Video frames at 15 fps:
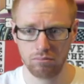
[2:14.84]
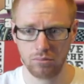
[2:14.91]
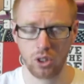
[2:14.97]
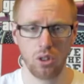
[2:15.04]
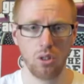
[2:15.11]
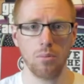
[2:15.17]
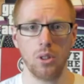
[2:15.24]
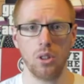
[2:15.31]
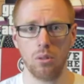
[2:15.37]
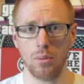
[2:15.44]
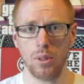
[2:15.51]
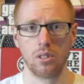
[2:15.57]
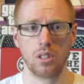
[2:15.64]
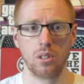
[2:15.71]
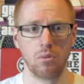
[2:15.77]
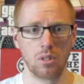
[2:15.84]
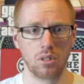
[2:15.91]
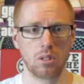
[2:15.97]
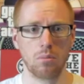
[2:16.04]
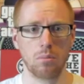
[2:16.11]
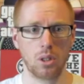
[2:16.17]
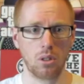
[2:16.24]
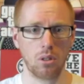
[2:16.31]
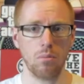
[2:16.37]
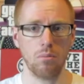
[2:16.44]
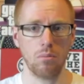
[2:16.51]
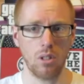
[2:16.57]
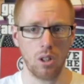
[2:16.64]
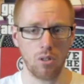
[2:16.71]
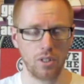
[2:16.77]
human almost. He wants to
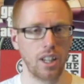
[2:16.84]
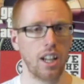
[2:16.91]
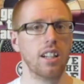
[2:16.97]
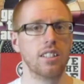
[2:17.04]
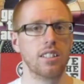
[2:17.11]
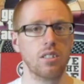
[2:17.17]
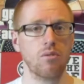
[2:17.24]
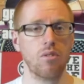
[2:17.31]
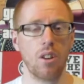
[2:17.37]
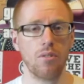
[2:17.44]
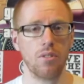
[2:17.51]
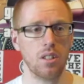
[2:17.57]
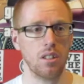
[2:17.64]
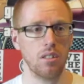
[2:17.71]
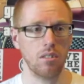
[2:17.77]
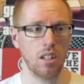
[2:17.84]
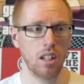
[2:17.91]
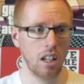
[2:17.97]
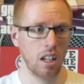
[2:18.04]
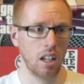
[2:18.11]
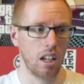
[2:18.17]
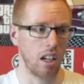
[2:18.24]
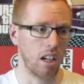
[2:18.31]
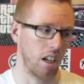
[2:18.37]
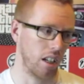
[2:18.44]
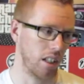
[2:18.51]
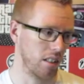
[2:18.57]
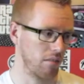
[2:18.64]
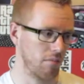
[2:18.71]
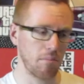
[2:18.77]
become a reality rather than a,
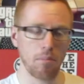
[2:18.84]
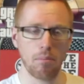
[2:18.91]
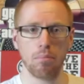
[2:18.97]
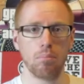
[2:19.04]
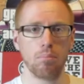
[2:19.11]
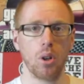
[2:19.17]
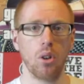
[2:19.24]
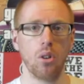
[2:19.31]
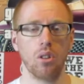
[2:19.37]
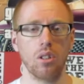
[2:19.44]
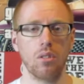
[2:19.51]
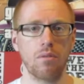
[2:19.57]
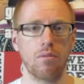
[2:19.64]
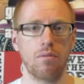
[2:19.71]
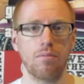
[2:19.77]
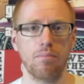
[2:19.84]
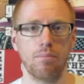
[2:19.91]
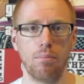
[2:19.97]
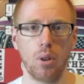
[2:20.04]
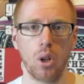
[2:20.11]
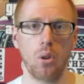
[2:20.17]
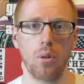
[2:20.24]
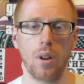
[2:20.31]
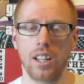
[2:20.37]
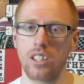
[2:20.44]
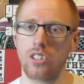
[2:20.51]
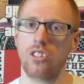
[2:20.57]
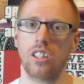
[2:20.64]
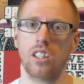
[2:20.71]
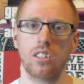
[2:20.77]
a ball of blue
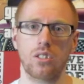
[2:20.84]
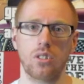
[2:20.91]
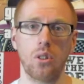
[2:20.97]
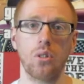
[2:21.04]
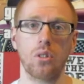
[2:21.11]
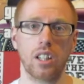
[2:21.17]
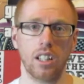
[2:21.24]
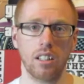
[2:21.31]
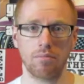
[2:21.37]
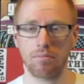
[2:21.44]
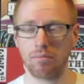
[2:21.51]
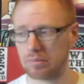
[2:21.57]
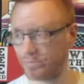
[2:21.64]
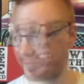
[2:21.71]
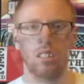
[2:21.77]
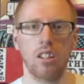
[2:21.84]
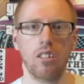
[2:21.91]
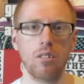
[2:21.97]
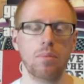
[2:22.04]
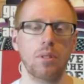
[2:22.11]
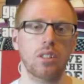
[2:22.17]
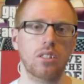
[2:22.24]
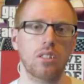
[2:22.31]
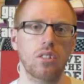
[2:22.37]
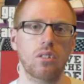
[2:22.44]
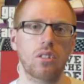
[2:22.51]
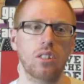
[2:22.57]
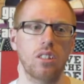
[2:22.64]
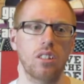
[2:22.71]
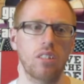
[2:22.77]
energy talking. The only person who
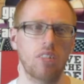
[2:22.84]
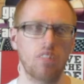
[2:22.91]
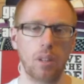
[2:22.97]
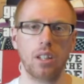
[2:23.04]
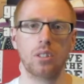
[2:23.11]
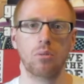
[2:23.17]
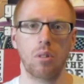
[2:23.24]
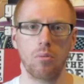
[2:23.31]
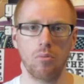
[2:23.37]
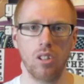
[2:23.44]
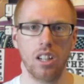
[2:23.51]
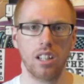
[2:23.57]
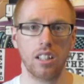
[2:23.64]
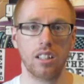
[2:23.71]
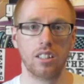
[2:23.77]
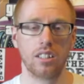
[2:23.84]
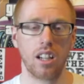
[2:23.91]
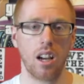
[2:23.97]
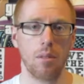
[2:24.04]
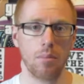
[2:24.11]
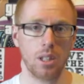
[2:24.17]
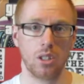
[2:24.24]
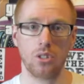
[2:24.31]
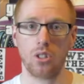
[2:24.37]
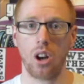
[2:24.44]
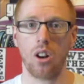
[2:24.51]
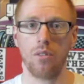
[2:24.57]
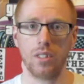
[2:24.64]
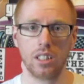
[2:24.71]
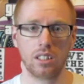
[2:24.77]
can speak to him really at the time is
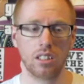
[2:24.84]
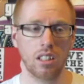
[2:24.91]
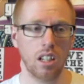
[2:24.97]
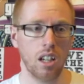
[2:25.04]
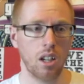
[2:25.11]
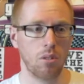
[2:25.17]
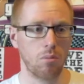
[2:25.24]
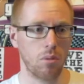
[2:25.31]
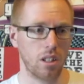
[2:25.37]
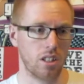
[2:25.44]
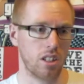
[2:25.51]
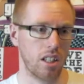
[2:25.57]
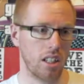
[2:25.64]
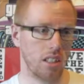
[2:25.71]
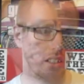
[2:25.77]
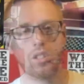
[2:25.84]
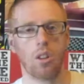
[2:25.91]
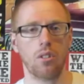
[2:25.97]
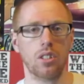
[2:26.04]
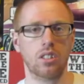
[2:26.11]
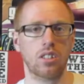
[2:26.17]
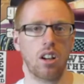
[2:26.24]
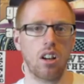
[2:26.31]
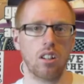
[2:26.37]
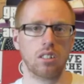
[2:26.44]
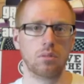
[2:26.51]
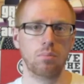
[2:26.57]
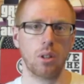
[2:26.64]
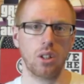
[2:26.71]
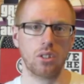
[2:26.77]
Jarvis, which is Tony
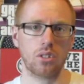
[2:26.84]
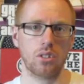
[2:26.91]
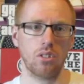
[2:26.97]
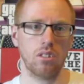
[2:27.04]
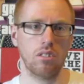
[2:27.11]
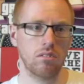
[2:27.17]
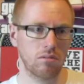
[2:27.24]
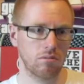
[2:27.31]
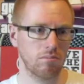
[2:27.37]
Stark's personal